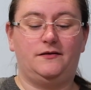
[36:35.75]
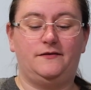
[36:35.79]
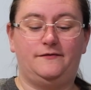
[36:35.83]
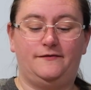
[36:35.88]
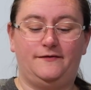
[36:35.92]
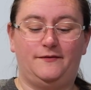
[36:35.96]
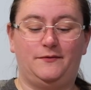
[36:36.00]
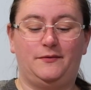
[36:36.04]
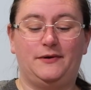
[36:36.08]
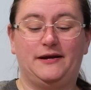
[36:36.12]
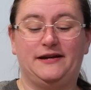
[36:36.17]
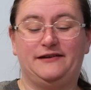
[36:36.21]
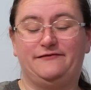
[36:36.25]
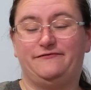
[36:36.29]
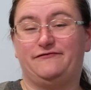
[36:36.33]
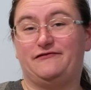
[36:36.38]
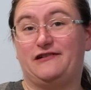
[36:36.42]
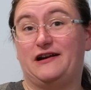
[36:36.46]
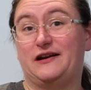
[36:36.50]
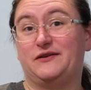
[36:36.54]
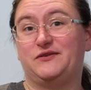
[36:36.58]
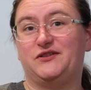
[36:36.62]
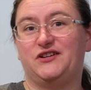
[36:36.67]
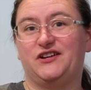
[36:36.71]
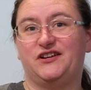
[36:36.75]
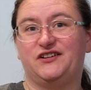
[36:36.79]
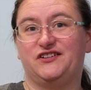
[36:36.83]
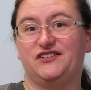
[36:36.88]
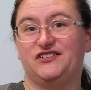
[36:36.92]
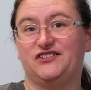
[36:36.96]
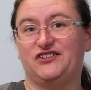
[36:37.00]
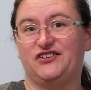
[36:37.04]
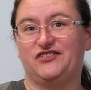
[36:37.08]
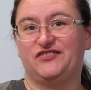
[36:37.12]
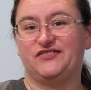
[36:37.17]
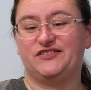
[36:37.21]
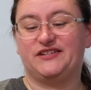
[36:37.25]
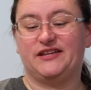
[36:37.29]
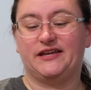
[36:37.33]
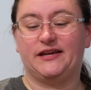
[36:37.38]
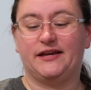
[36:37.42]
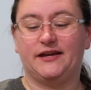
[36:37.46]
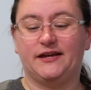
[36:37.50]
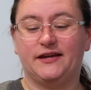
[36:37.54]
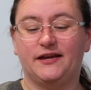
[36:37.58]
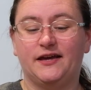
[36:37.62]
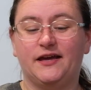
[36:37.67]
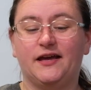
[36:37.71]
Wait for our turn to start
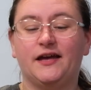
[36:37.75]
singing.